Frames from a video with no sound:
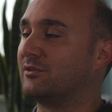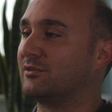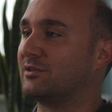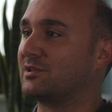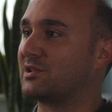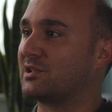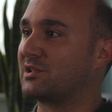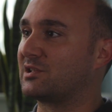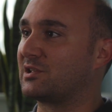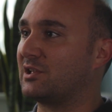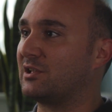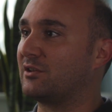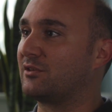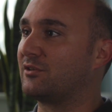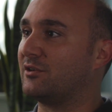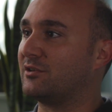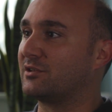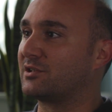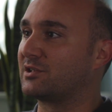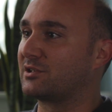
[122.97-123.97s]
There is this
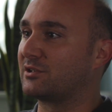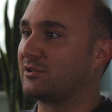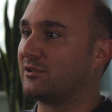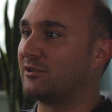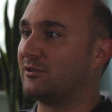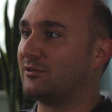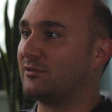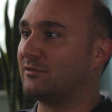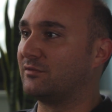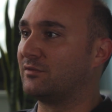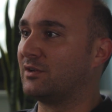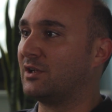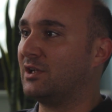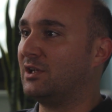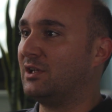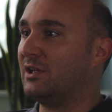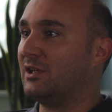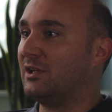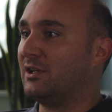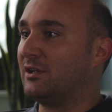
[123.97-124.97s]
ethos of,
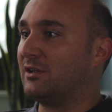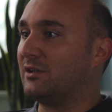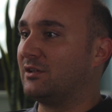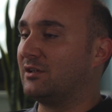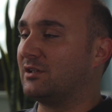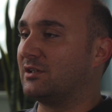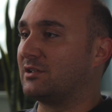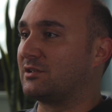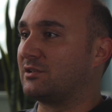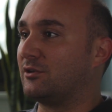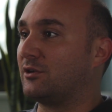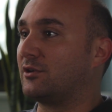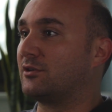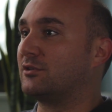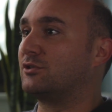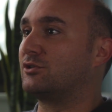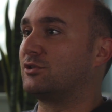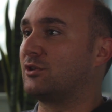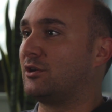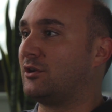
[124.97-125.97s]
it's not
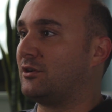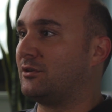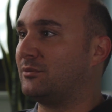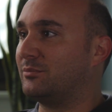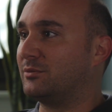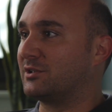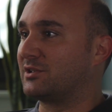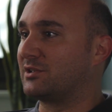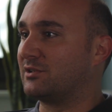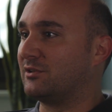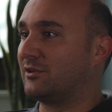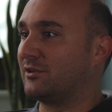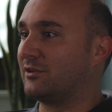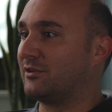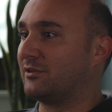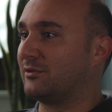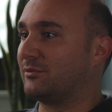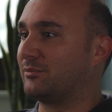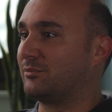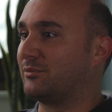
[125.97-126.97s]
a job, it's not
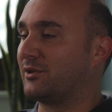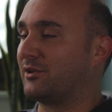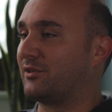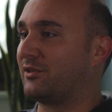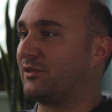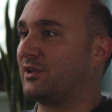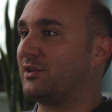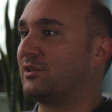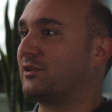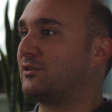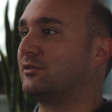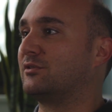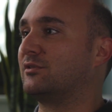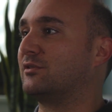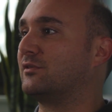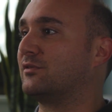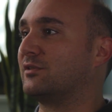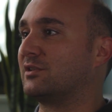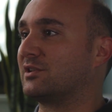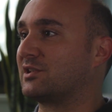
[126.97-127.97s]
a thing that you're
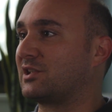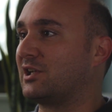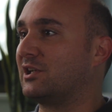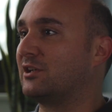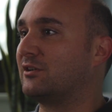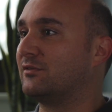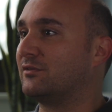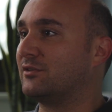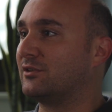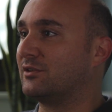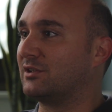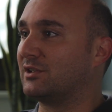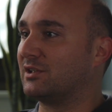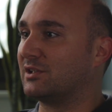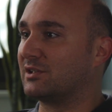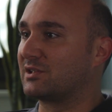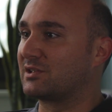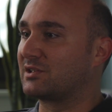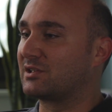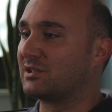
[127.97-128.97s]
doing for the sake of it,
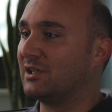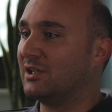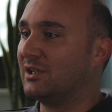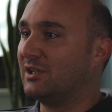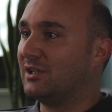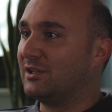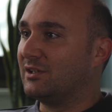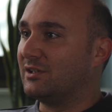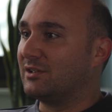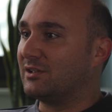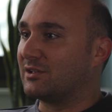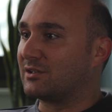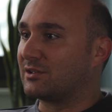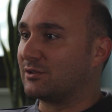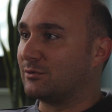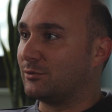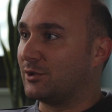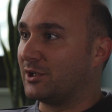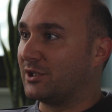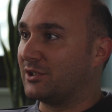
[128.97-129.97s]
it's
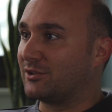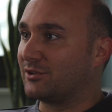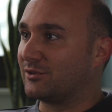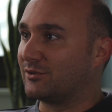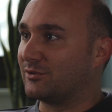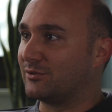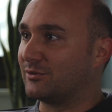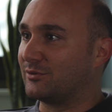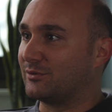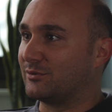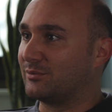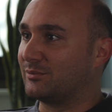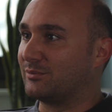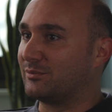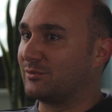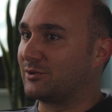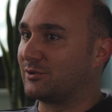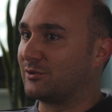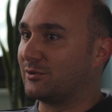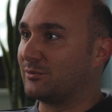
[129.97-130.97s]
a way to
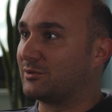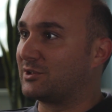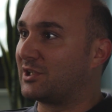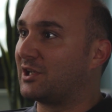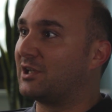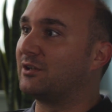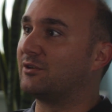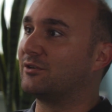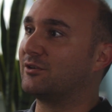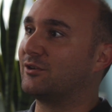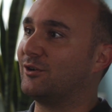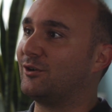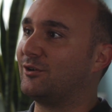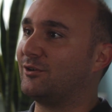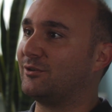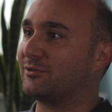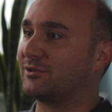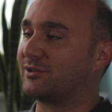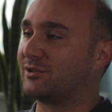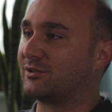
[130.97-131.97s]
obtain a
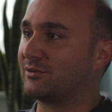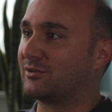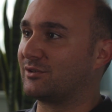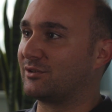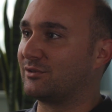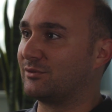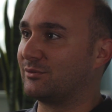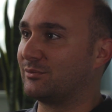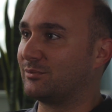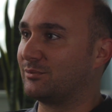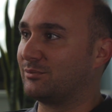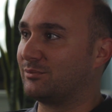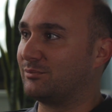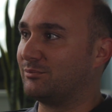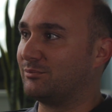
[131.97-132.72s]
goal, to